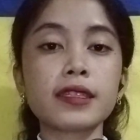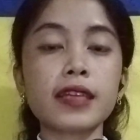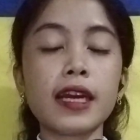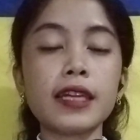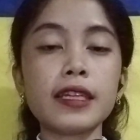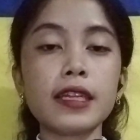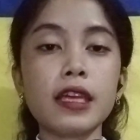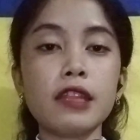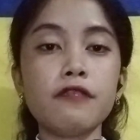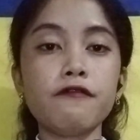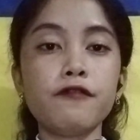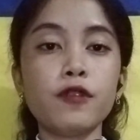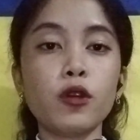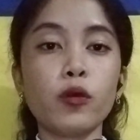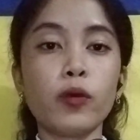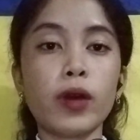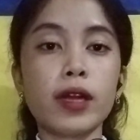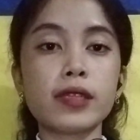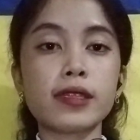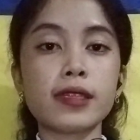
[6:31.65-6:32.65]
can
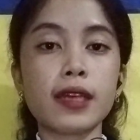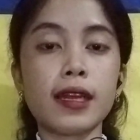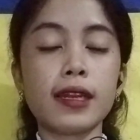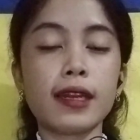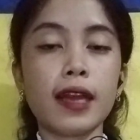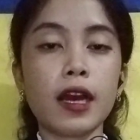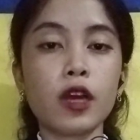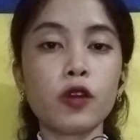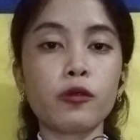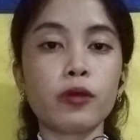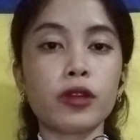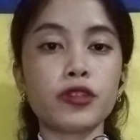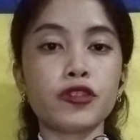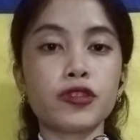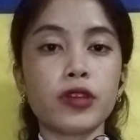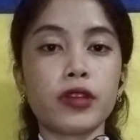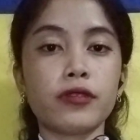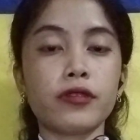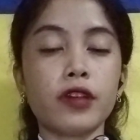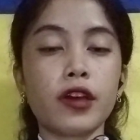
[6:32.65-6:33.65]
influence
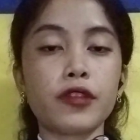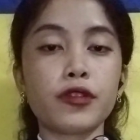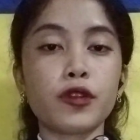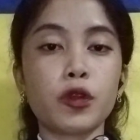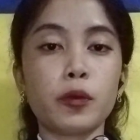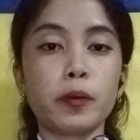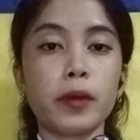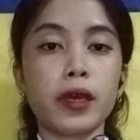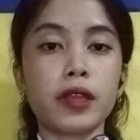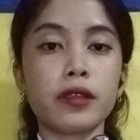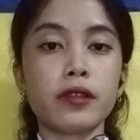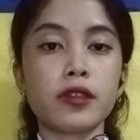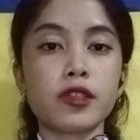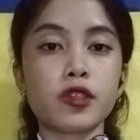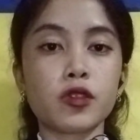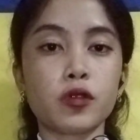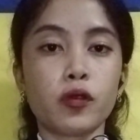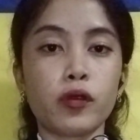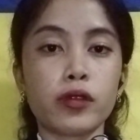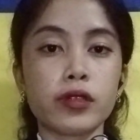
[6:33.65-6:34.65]
language and determine
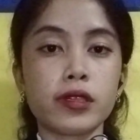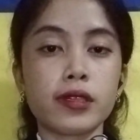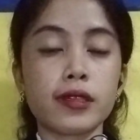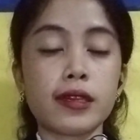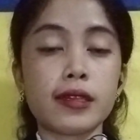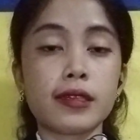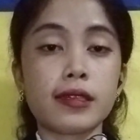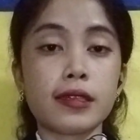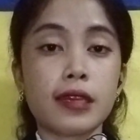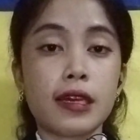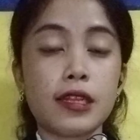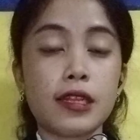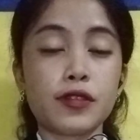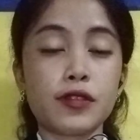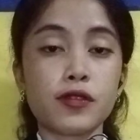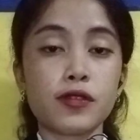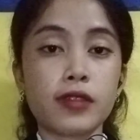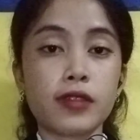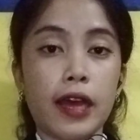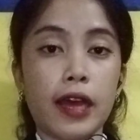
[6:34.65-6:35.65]
discourses in
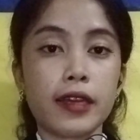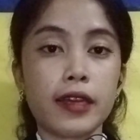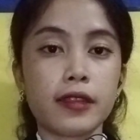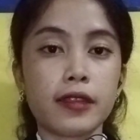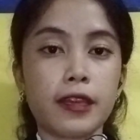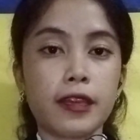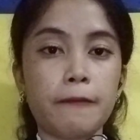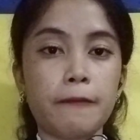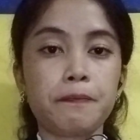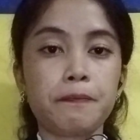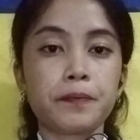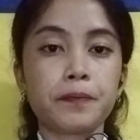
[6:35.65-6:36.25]
society.